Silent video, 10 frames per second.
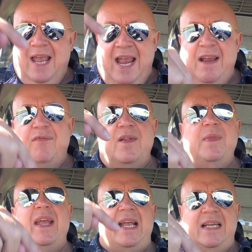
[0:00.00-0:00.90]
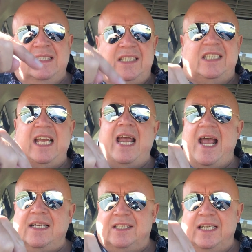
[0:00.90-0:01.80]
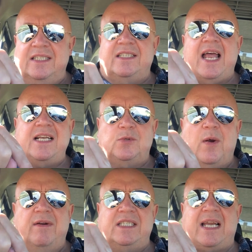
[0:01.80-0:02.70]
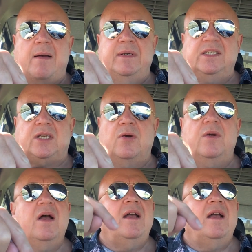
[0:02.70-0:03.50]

even these TXs, that's where it's coming to.